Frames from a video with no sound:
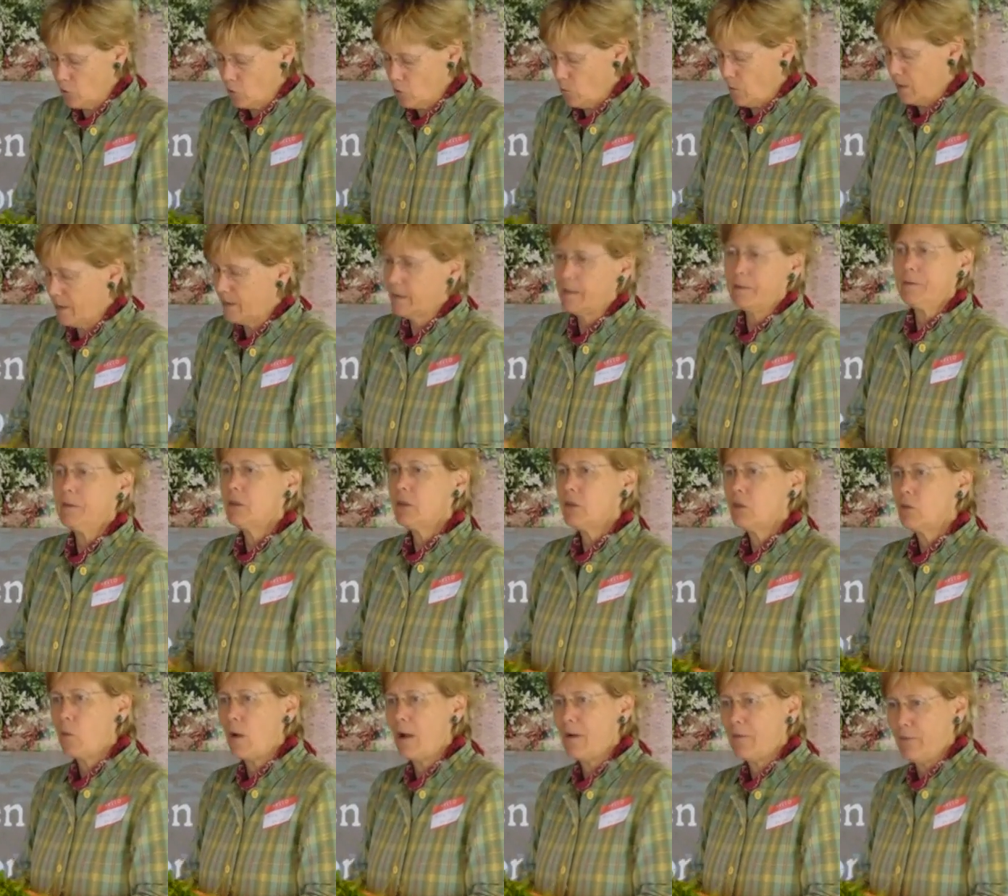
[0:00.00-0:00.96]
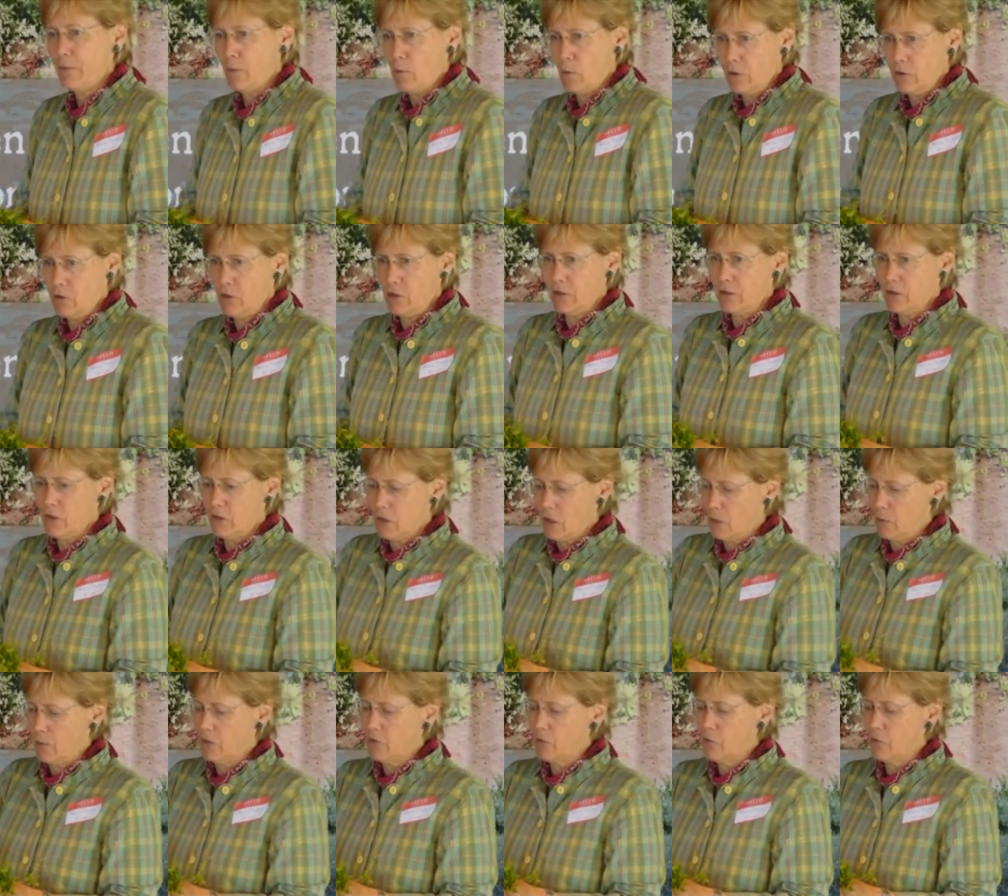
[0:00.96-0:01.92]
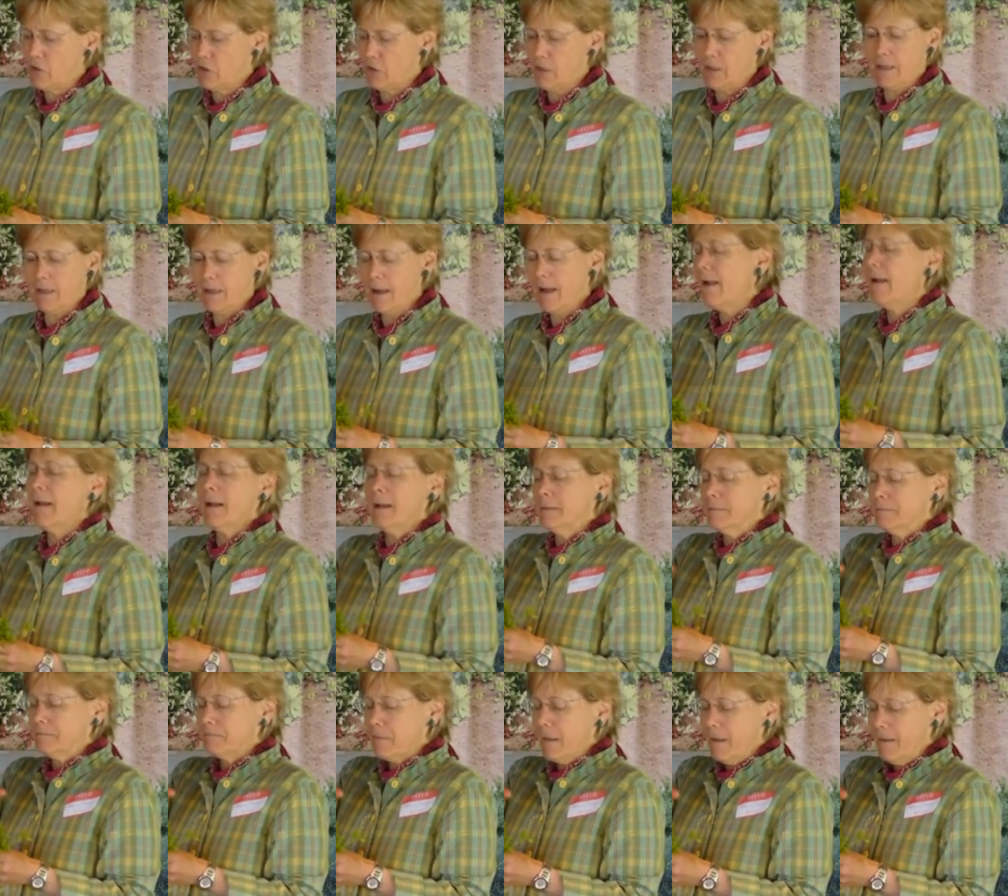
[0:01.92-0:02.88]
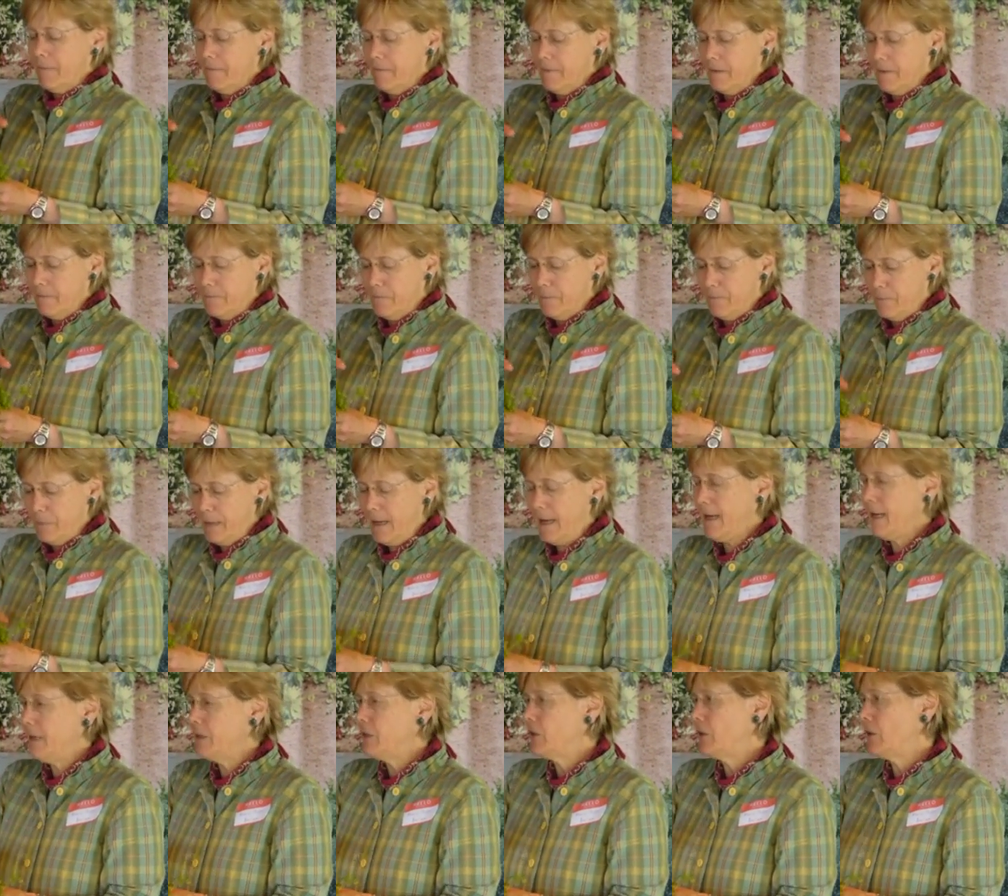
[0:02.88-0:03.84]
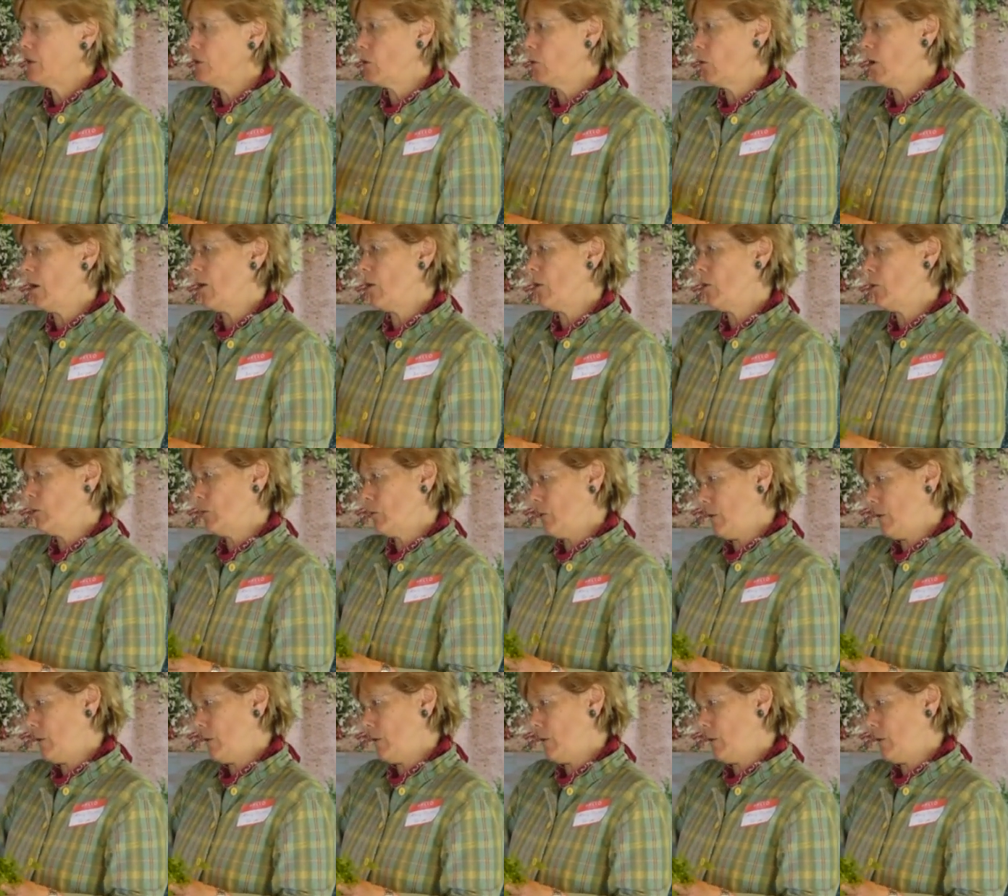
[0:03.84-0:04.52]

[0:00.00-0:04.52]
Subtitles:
real quickly. This is why foraging is so interesting. Plants that grow